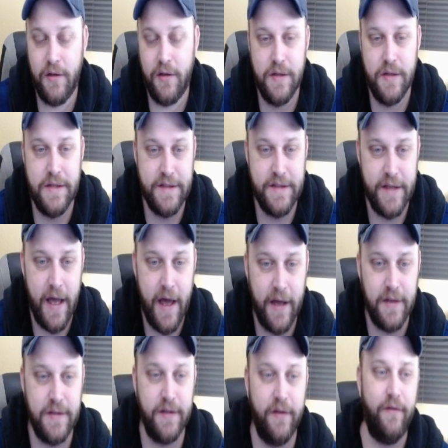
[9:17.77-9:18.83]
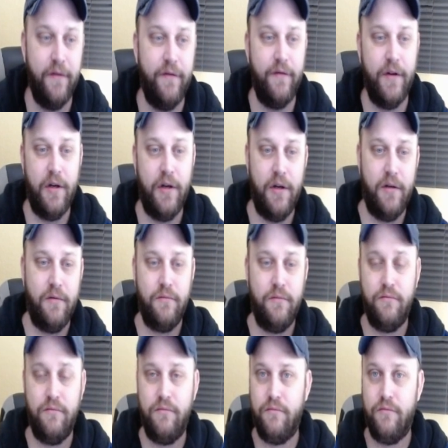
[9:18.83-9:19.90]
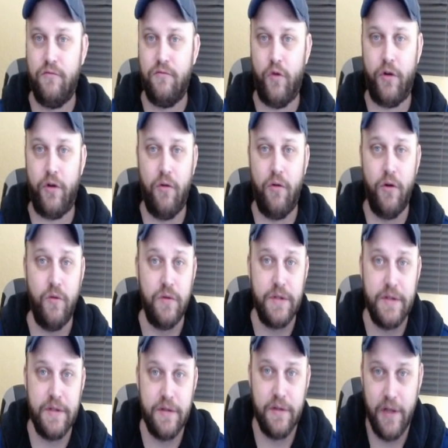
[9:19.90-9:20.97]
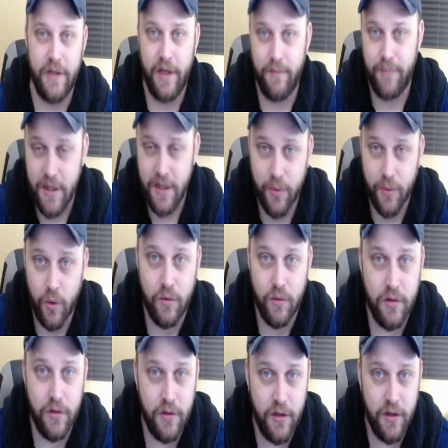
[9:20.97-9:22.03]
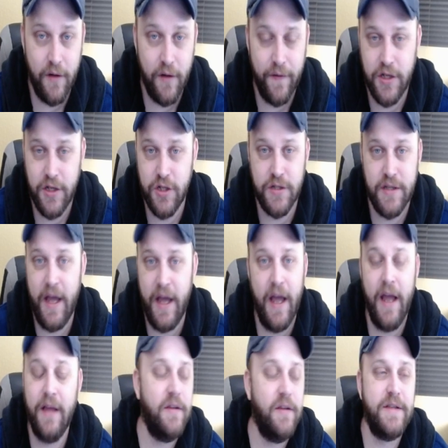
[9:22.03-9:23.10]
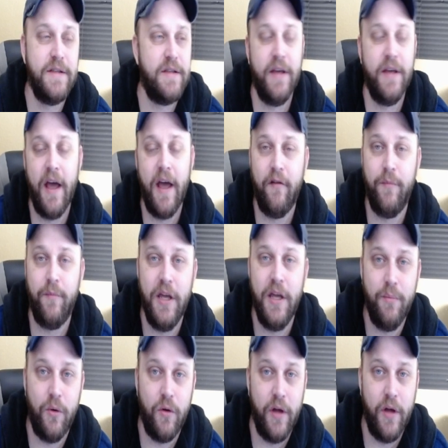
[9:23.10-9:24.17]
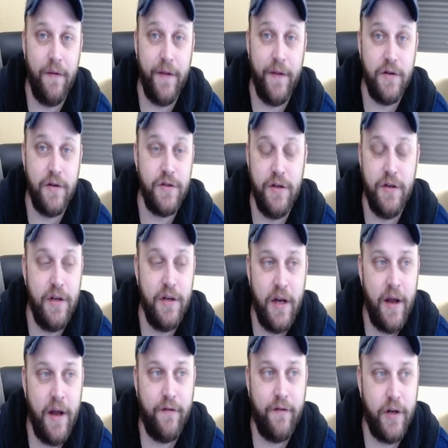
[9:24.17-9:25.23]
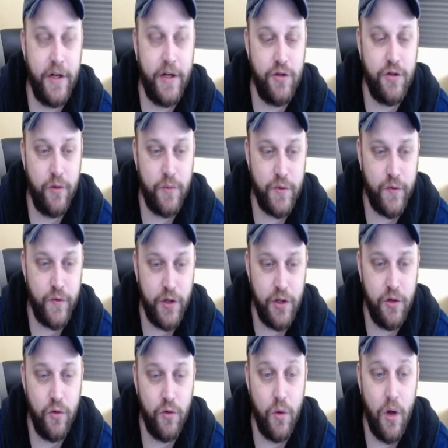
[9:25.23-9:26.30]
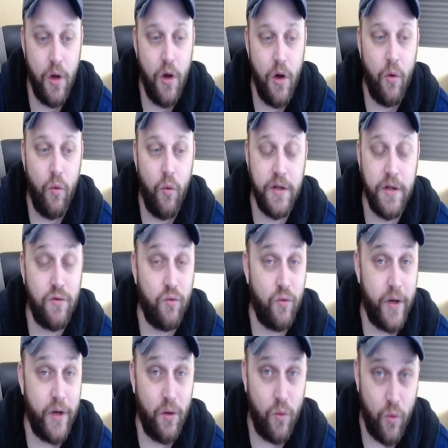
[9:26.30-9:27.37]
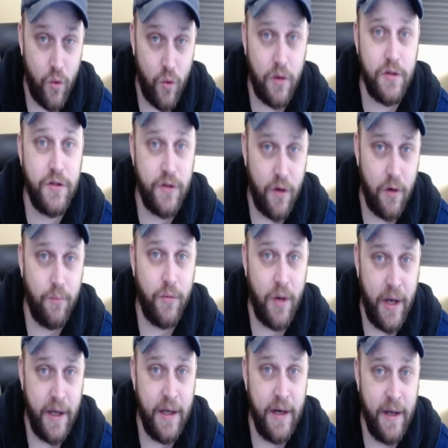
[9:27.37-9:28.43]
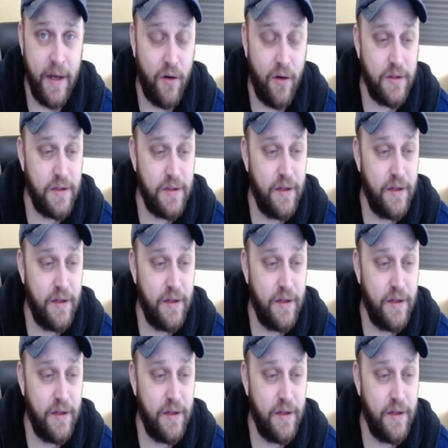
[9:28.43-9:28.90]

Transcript: stacks of recruits and people. They just endlessly have people, and there's never any troops for you once real wars start breaking out.